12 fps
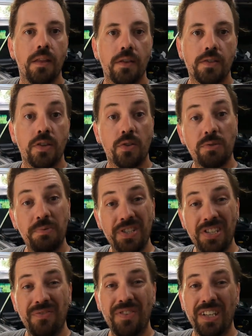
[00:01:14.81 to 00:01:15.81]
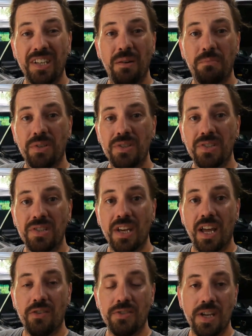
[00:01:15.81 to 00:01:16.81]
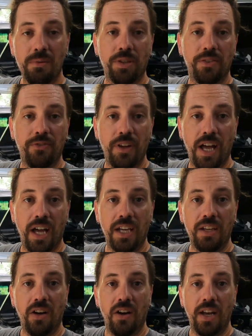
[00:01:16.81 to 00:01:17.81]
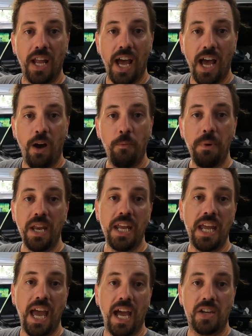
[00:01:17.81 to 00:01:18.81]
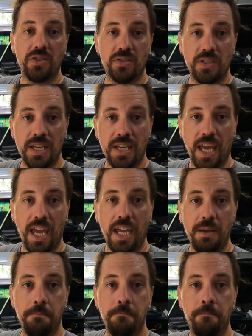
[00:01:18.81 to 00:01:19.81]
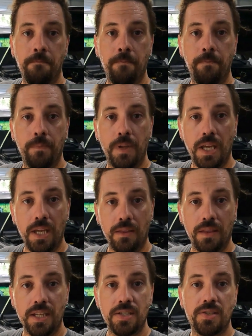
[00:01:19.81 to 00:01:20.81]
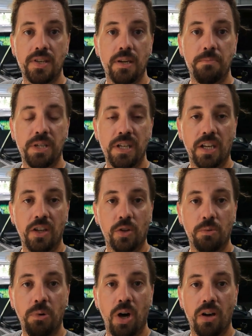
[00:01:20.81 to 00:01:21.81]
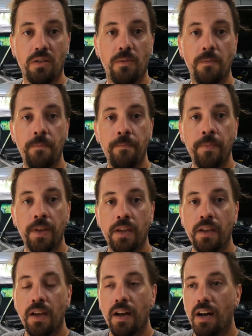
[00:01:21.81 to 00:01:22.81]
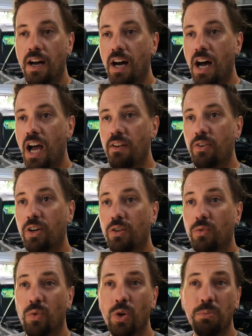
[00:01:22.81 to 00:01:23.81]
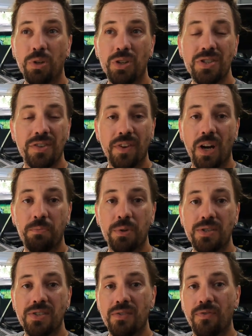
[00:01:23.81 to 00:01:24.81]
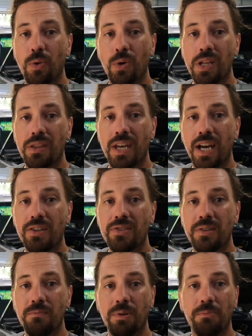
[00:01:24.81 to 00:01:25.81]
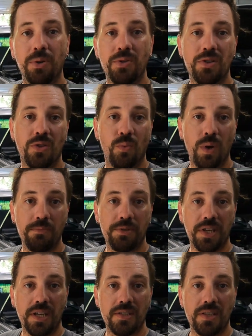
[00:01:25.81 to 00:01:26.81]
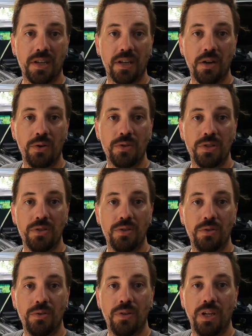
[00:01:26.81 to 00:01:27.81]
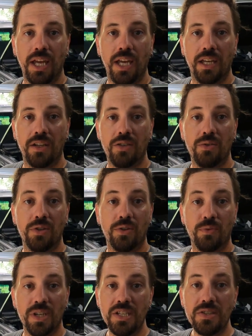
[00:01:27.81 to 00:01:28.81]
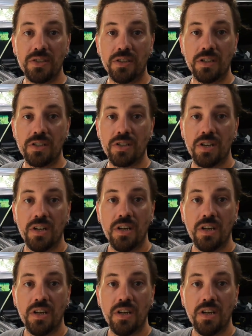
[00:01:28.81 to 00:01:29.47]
There's no specific numbers that I was able to find on how many actually came in this particular model. I've heard rumors of upwards to 40,000, but most of the websites that I go to and doing the research